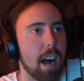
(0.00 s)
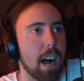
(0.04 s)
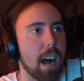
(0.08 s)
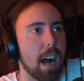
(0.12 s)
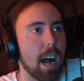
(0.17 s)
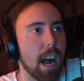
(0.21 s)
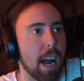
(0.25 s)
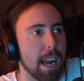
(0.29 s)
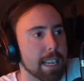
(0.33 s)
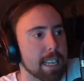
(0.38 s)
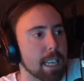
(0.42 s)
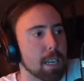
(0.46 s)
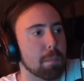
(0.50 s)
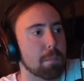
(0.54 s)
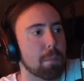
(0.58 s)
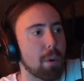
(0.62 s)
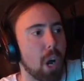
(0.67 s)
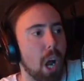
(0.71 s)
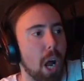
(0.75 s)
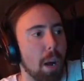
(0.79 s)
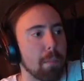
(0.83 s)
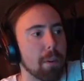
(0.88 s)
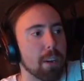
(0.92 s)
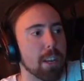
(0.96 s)
I can
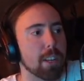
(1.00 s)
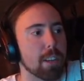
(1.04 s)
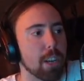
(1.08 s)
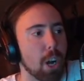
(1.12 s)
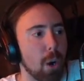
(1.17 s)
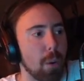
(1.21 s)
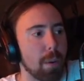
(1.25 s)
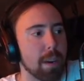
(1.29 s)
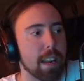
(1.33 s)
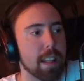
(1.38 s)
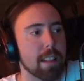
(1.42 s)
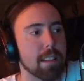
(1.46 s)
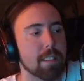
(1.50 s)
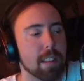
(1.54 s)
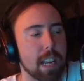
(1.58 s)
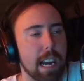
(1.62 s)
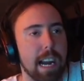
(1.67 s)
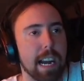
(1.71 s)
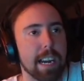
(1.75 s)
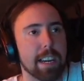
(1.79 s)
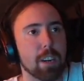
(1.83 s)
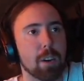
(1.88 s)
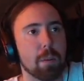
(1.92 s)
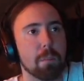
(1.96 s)
probably go an
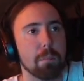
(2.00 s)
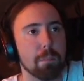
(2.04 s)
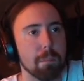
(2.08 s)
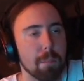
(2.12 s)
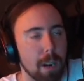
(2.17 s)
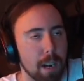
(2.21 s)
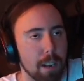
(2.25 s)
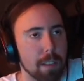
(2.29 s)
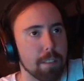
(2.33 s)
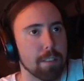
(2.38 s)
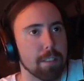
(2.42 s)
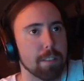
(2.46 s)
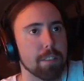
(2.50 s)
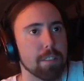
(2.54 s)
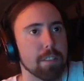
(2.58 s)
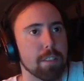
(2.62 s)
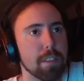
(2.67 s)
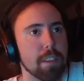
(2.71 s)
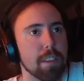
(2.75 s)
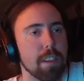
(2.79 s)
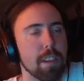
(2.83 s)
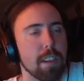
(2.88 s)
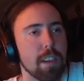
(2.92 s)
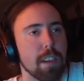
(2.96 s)
entire month,
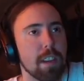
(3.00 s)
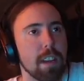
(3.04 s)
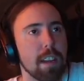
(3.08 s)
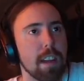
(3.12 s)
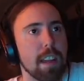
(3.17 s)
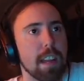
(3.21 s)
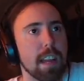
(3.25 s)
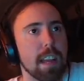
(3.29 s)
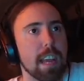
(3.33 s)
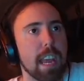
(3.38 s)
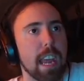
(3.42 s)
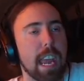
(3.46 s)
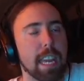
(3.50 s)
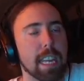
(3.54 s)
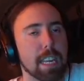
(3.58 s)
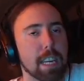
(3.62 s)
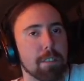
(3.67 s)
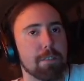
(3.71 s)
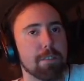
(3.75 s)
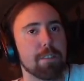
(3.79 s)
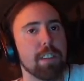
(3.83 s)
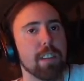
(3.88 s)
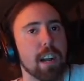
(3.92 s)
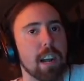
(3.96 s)
and
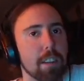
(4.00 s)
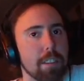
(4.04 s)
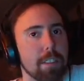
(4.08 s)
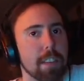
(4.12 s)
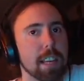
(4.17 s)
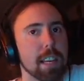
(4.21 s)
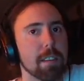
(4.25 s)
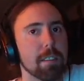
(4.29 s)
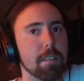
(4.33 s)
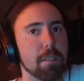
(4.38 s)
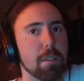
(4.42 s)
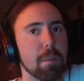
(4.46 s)
if nothing